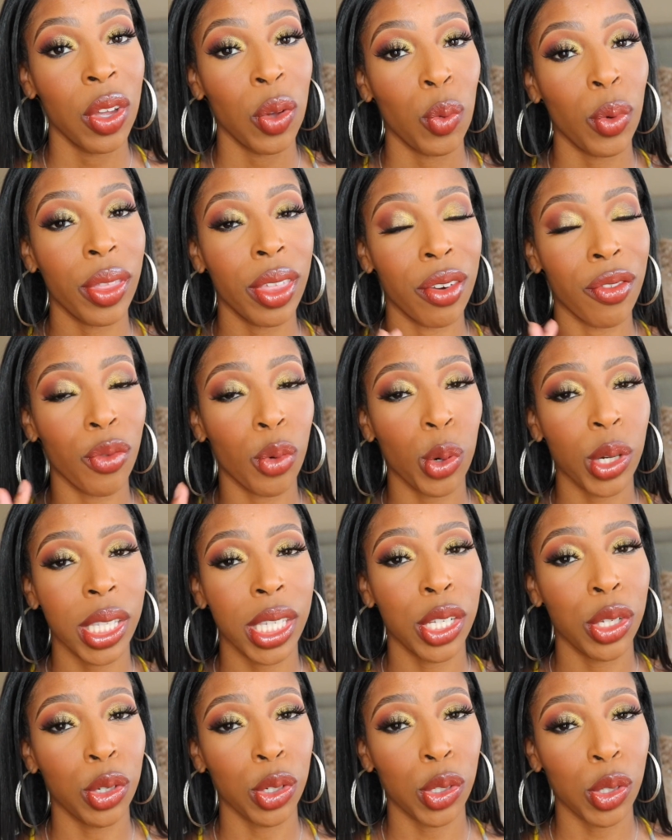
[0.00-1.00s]
with
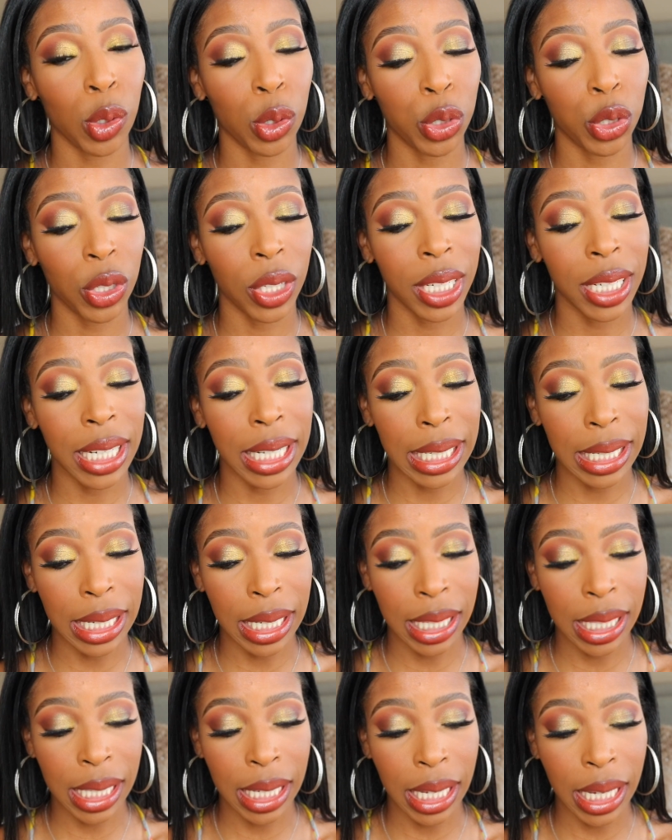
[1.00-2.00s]
enforcing your socially
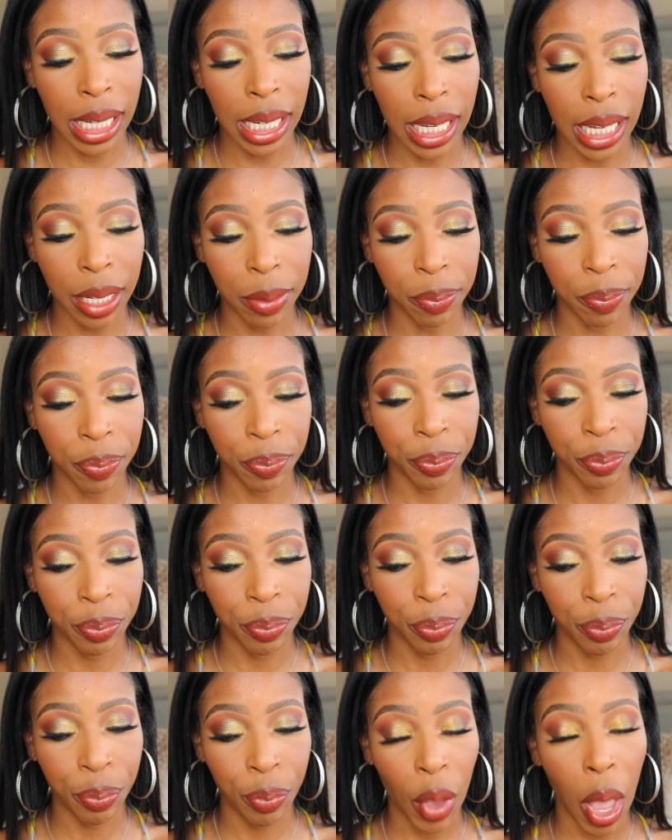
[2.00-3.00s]
distancing
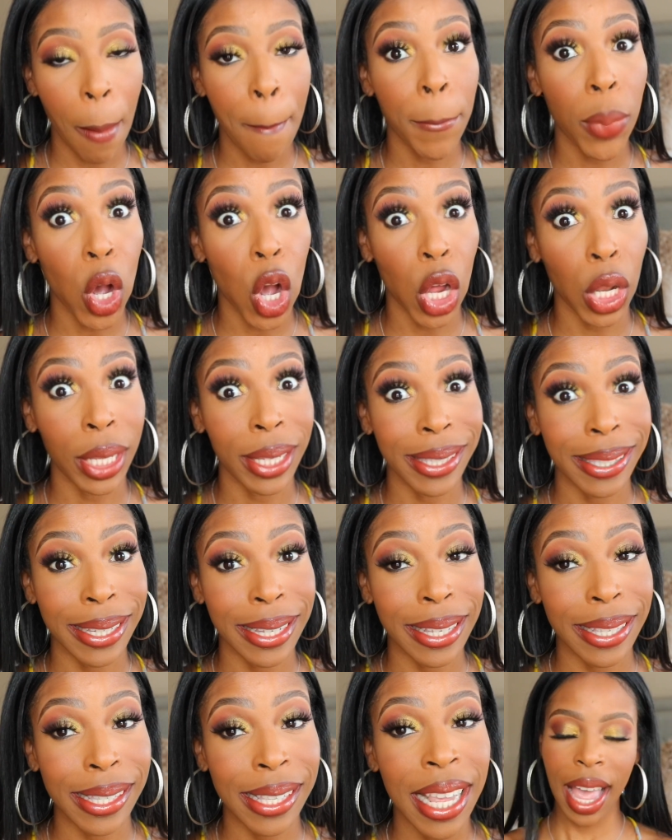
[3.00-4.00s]

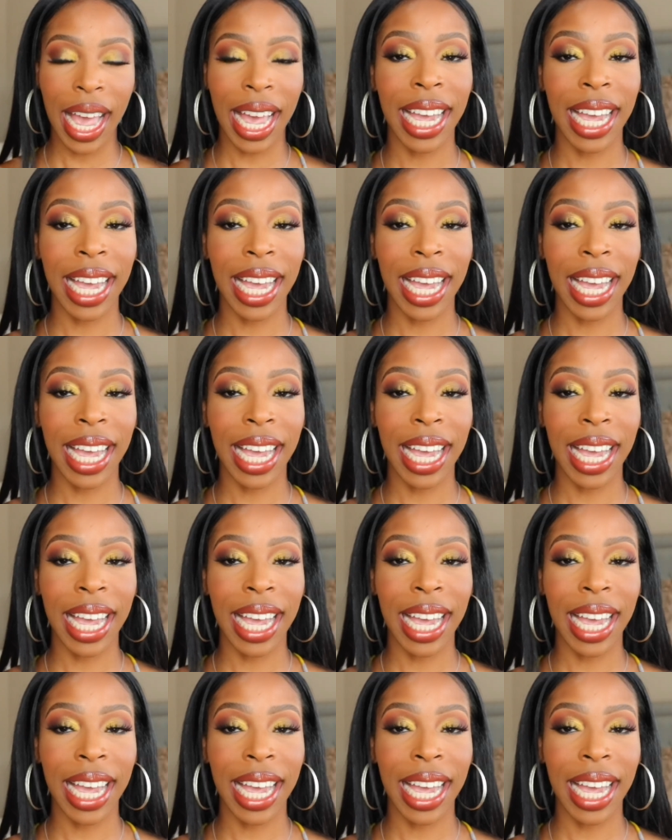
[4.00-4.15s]
policies.